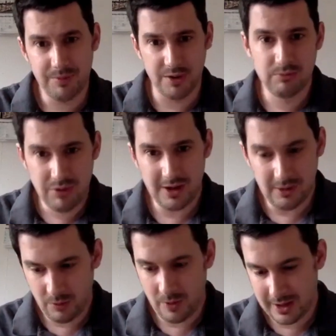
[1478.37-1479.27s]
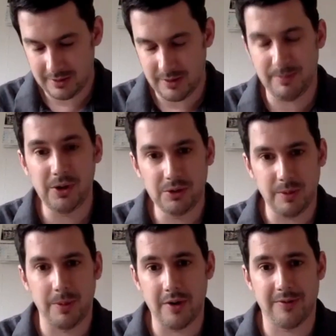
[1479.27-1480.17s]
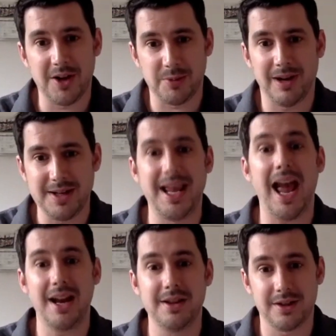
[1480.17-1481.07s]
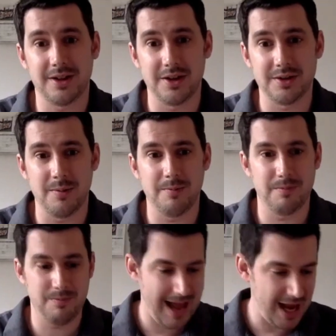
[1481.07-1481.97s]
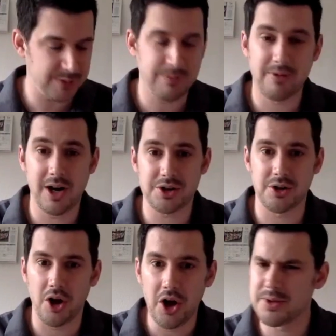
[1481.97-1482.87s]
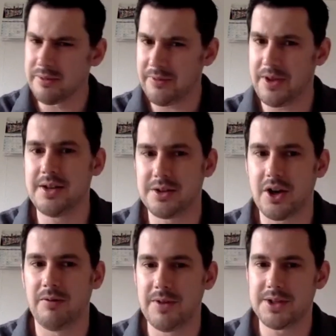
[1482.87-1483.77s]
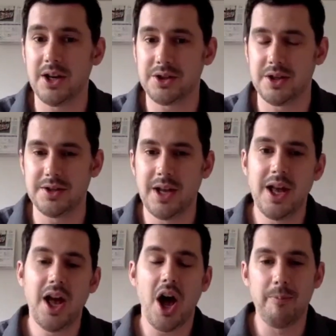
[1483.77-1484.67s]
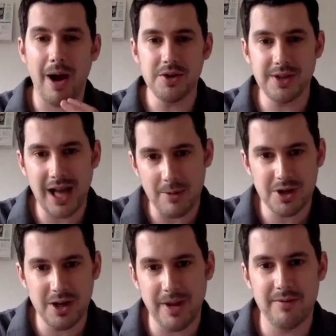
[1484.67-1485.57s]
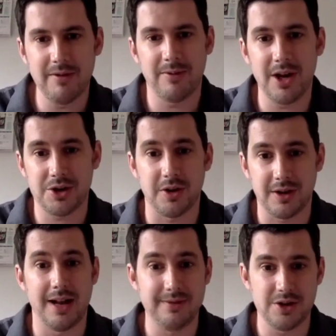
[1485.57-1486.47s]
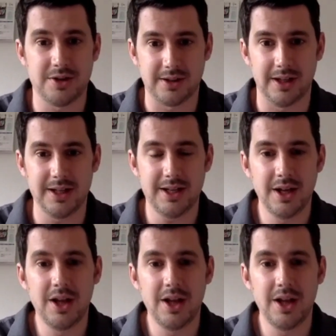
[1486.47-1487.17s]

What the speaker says: the real way you build rapport in financial planning is getting into those aspirational hopes and fears conversations. And by us capturing a bit of information online digitally,